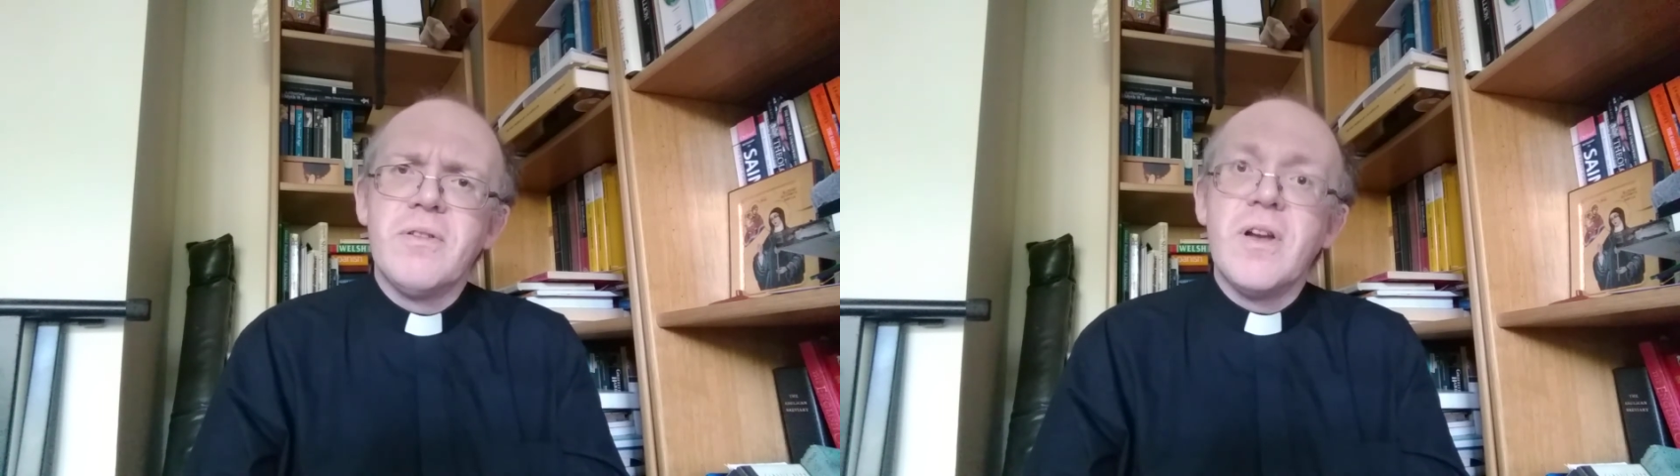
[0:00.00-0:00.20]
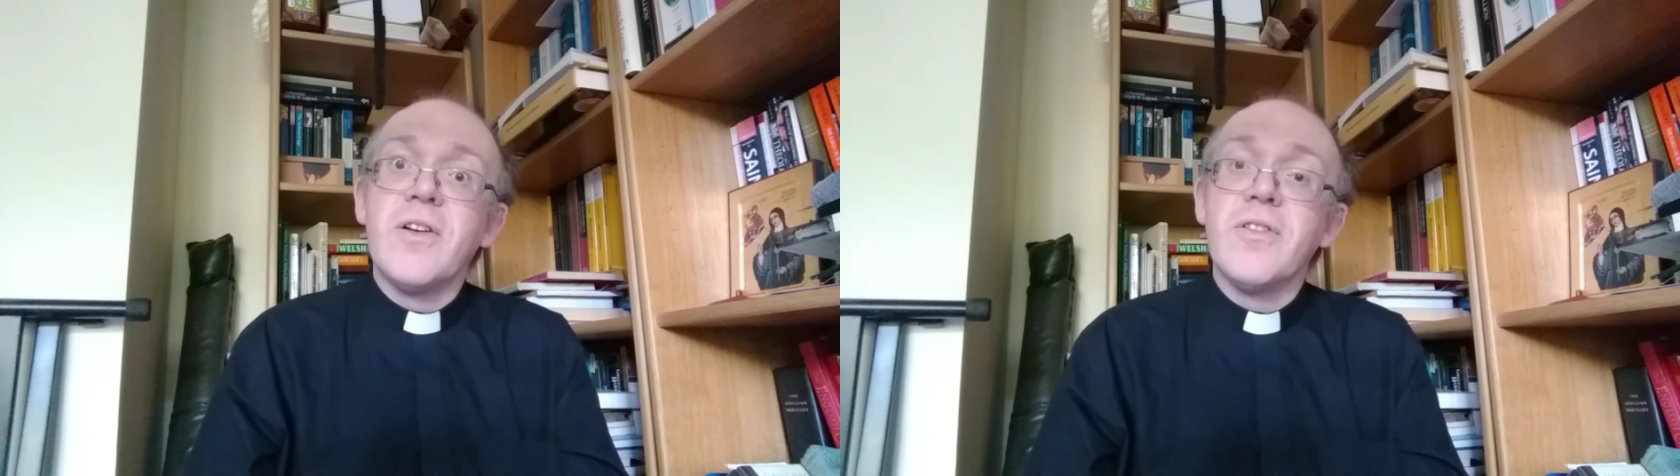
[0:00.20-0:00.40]

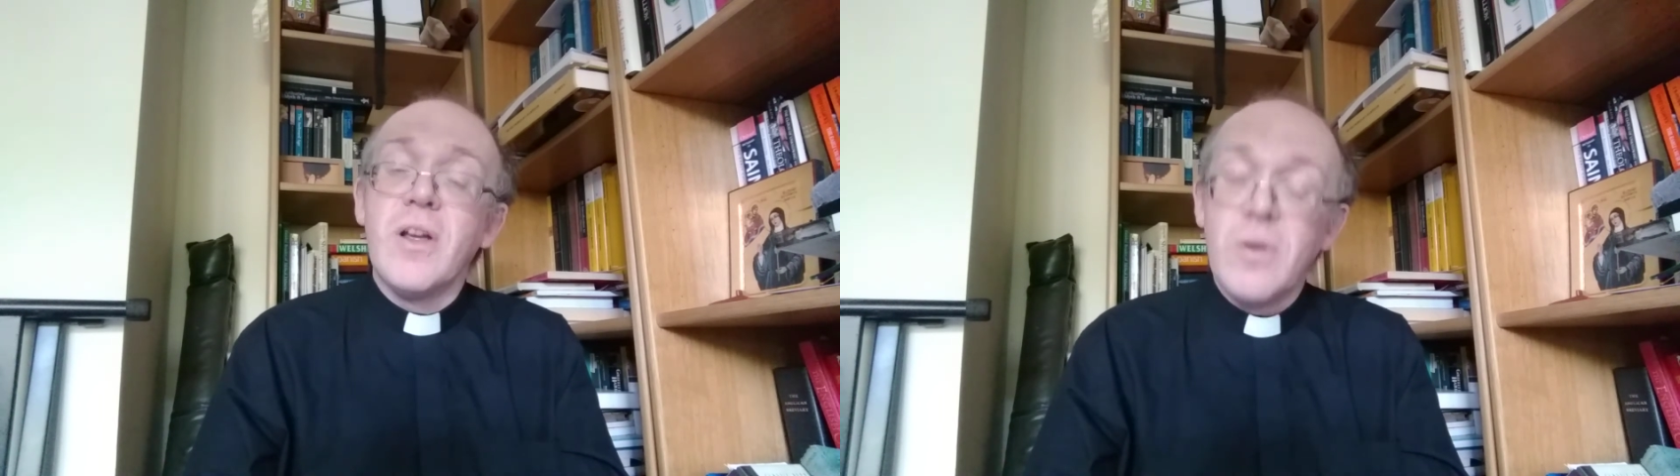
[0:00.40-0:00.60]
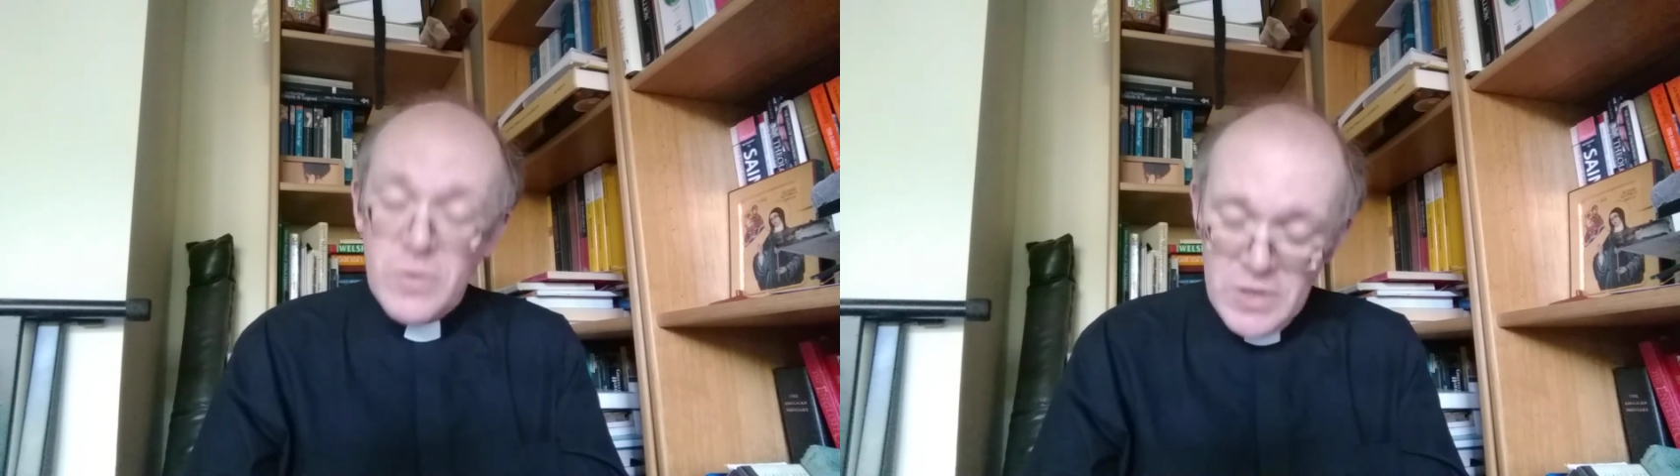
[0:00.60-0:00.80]
and that is
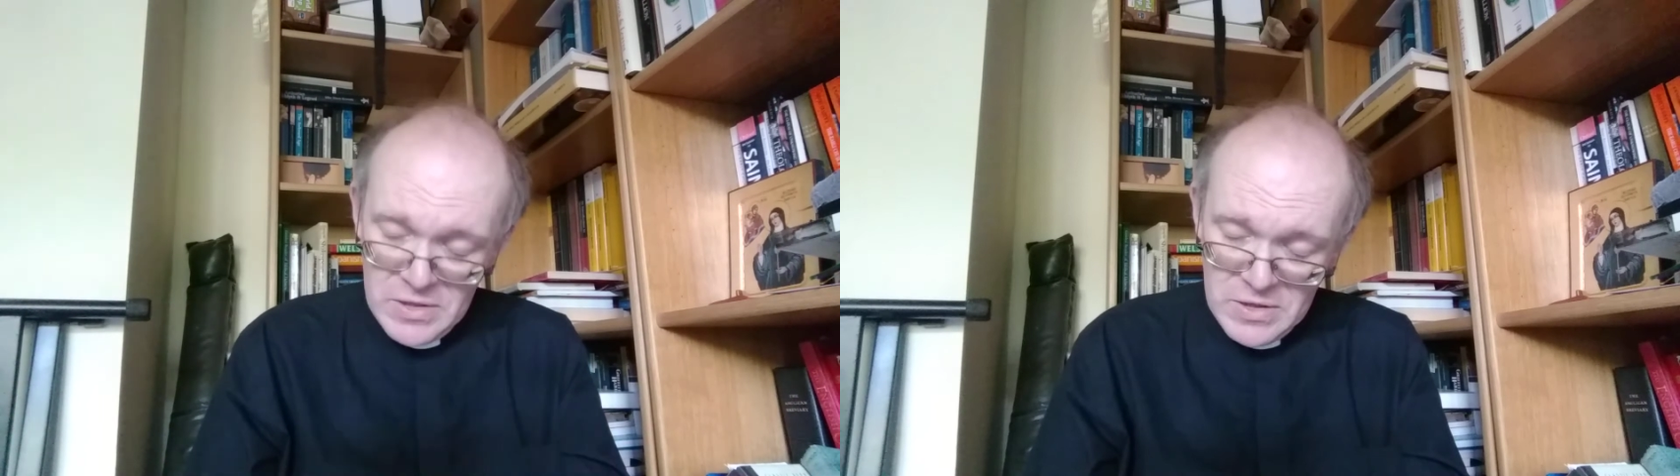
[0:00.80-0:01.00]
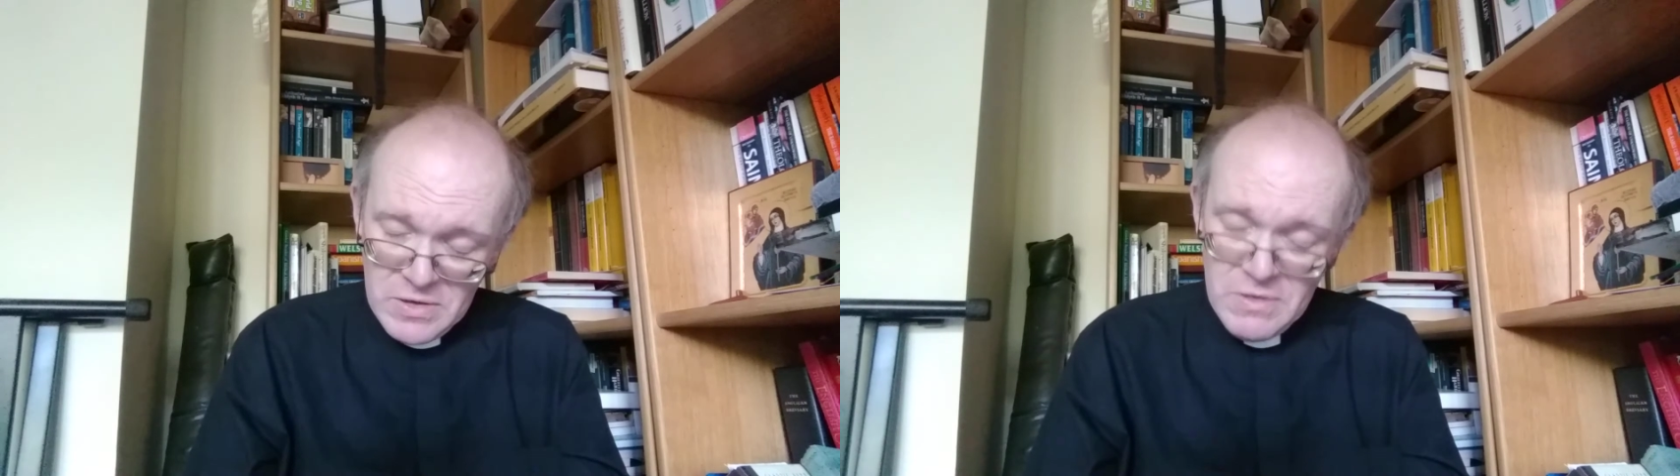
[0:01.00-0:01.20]
our Lord
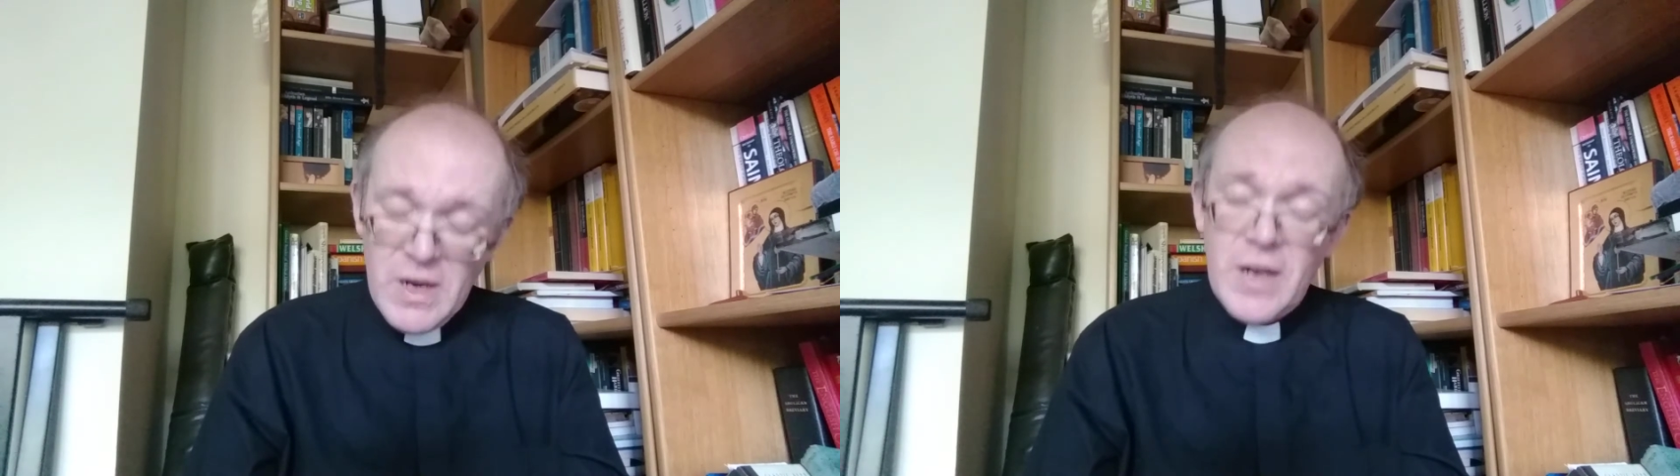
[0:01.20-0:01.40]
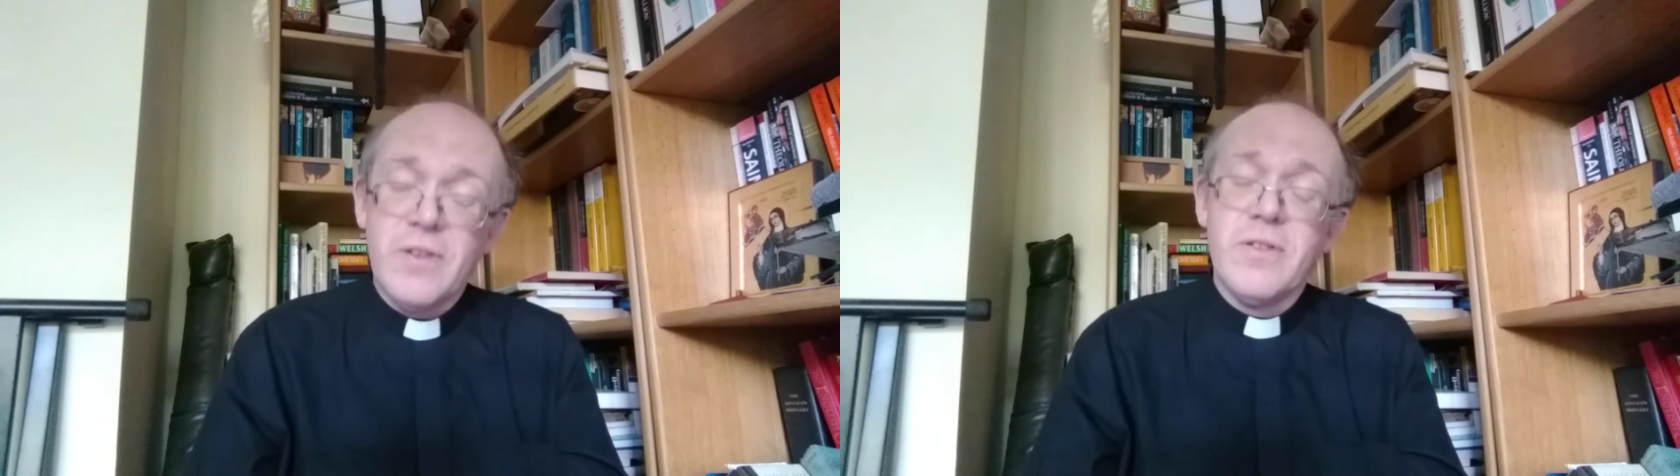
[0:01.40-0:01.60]
Jesus
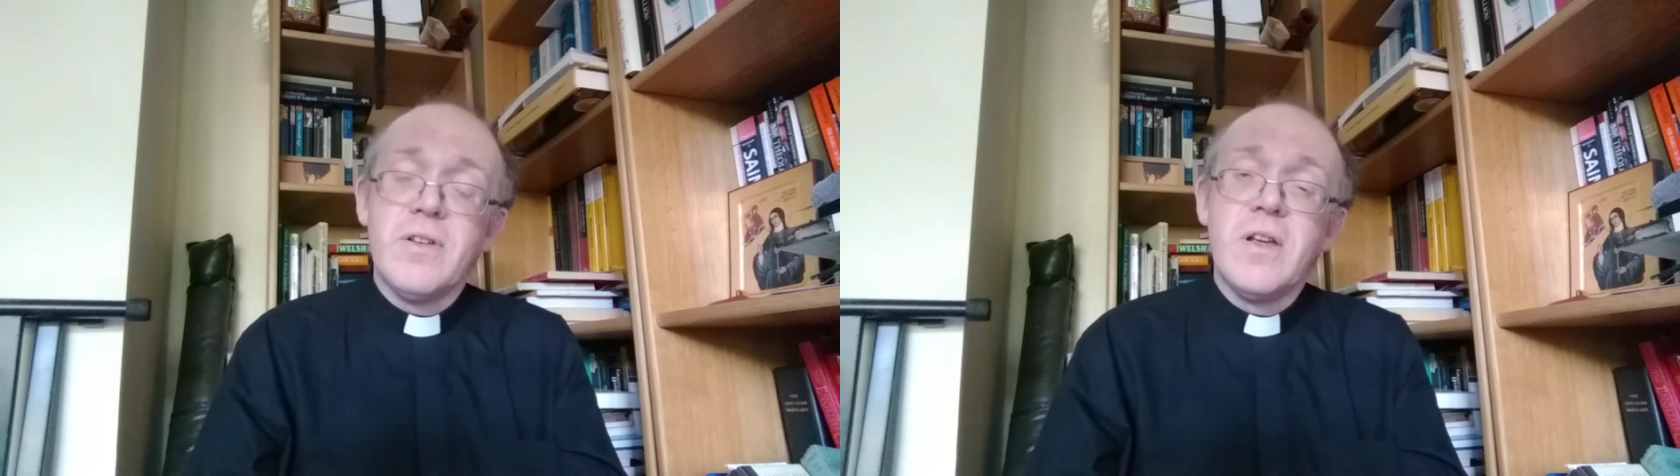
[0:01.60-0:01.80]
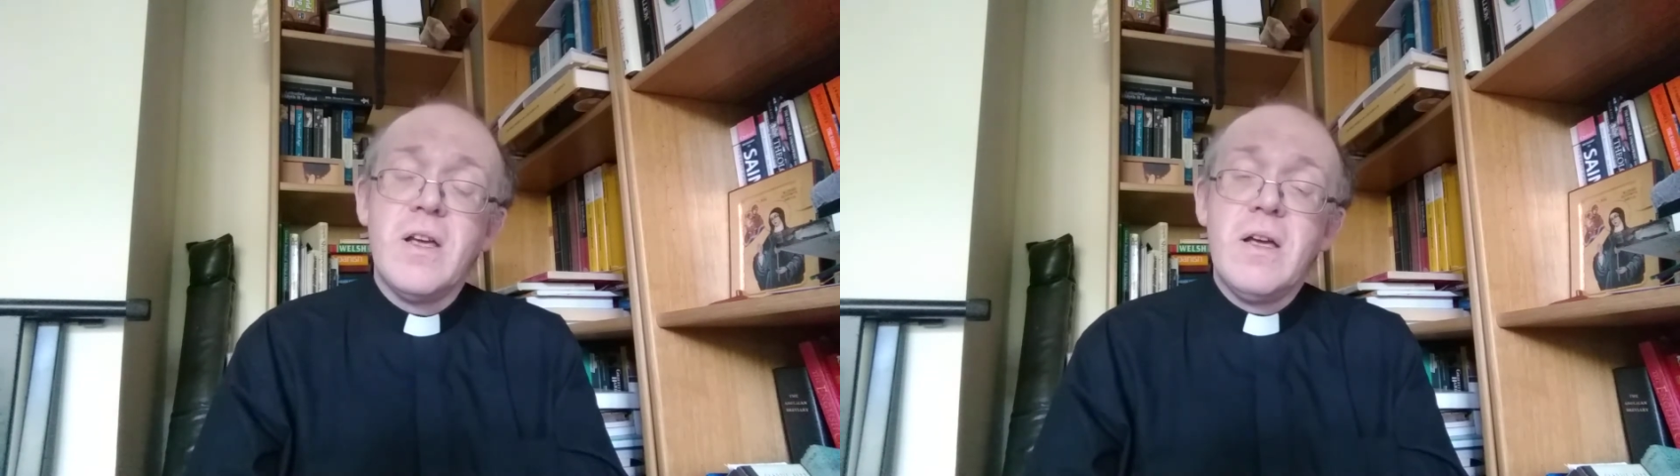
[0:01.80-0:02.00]
Christ,